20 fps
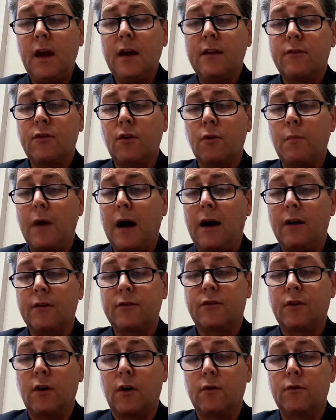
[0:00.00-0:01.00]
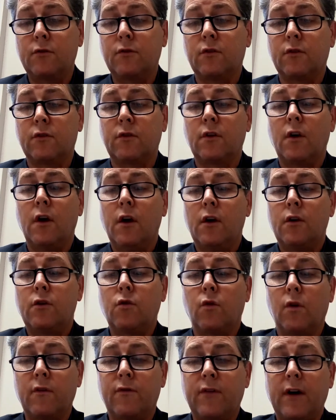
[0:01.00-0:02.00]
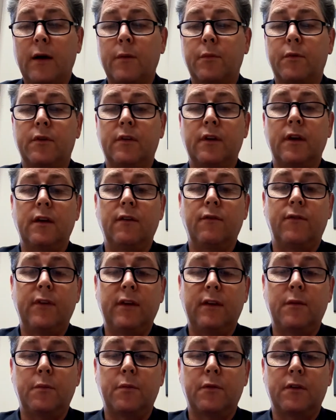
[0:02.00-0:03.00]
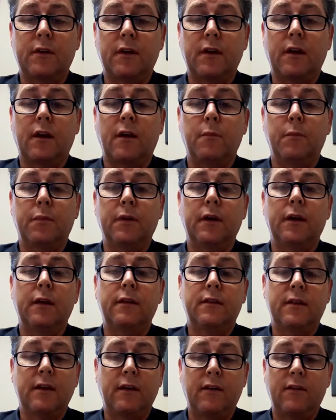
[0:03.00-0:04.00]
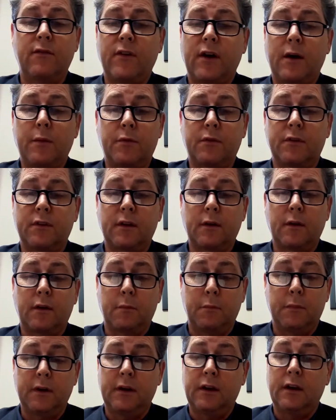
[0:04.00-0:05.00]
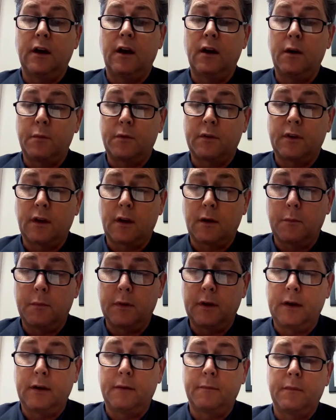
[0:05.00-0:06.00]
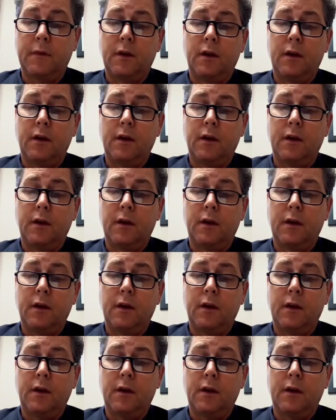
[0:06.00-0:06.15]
so milestones is 25%, 50% complete, 75% complete, and 100% complete.